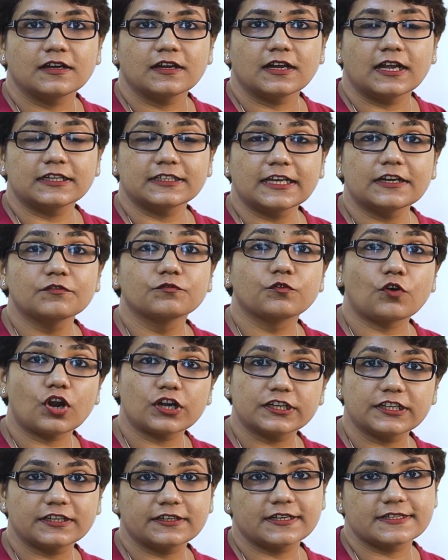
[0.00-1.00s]
And then
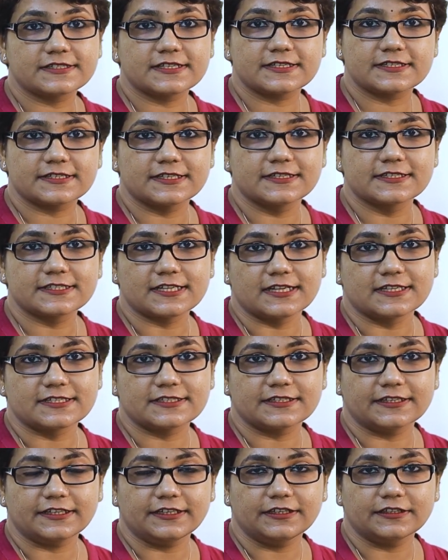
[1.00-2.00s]
water resistant
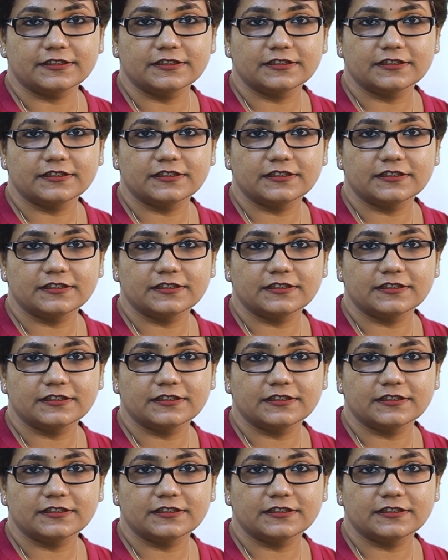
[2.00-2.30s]
sunscreen.